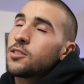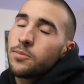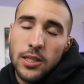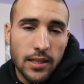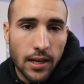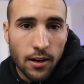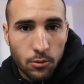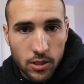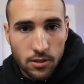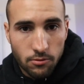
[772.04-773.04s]
I
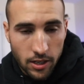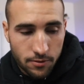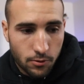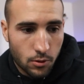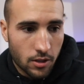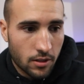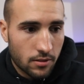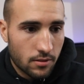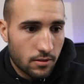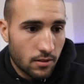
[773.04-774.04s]
wasn't ready for.
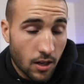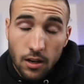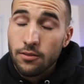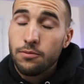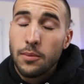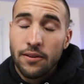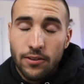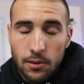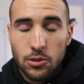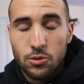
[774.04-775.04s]
None of my
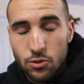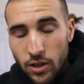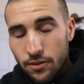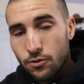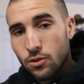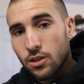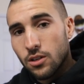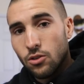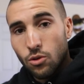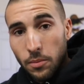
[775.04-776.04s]
family was ready for
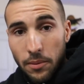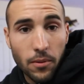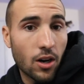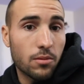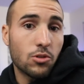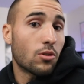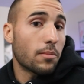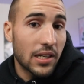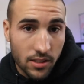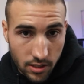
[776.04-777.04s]
it, nor my mom, nor
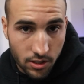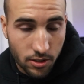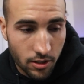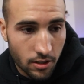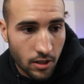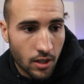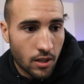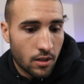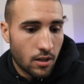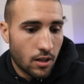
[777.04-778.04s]
my sister,
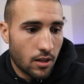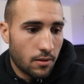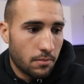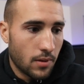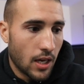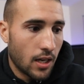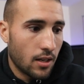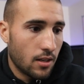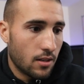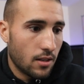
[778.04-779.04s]

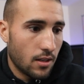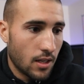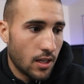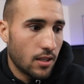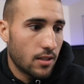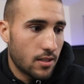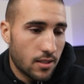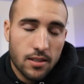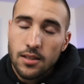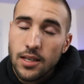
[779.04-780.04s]
and
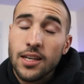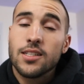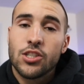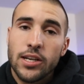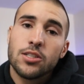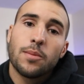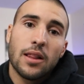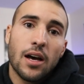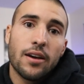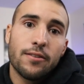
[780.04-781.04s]
it changed my
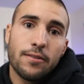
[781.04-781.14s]
life.